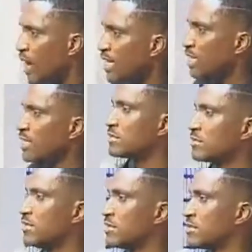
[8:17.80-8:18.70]
you are an
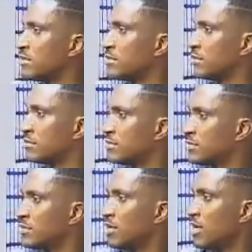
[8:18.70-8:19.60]
illiterate.
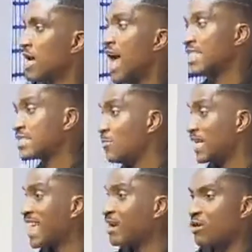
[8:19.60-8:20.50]
As a
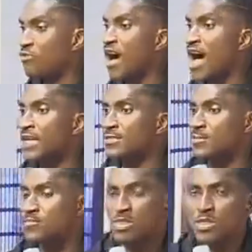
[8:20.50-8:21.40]
matter of
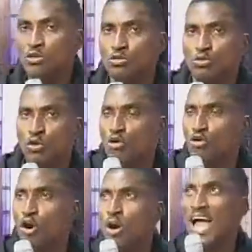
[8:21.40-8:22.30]
fact, you
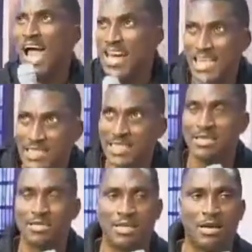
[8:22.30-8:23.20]
don't know
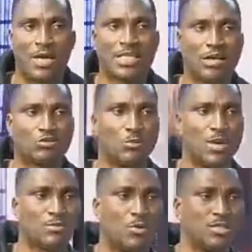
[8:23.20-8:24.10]
anything about how to
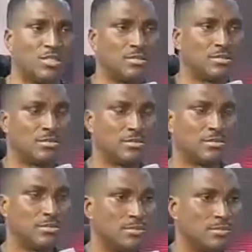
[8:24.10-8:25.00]
make money.
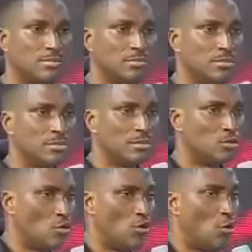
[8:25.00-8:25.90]

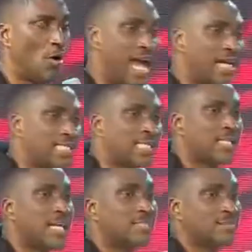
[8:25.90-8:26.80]
You don't know
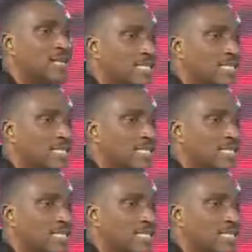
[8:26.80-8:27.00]
anything. It's the